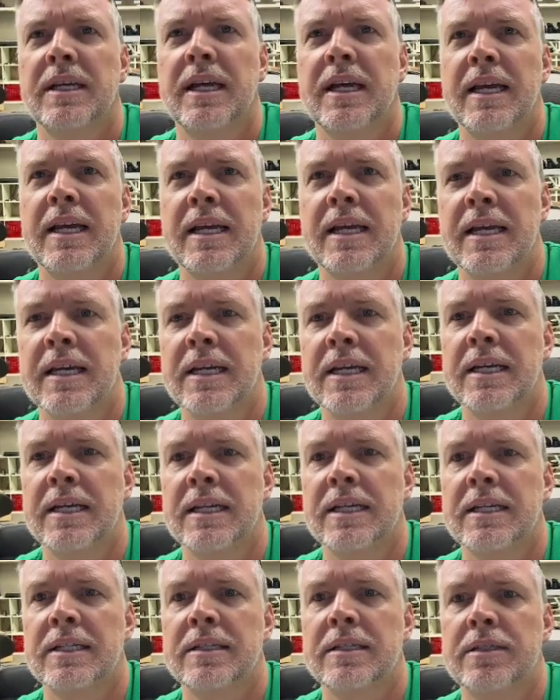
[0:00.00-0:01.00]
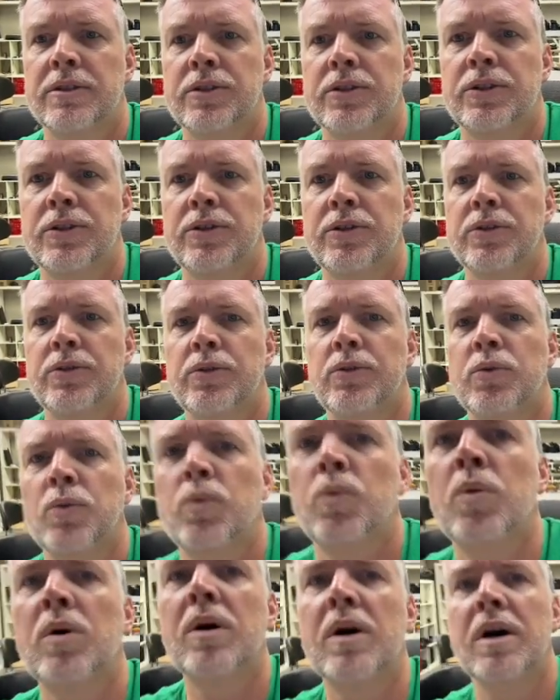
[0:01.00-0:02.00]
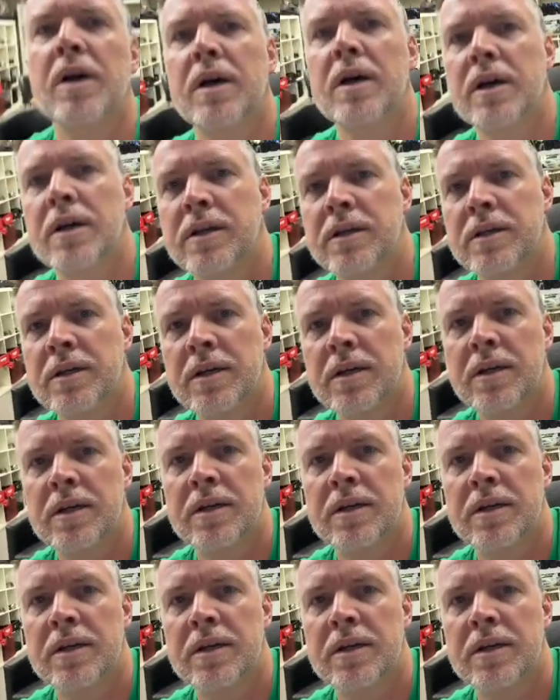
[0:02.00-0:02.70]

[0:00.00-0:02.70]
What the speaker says: And 2.1,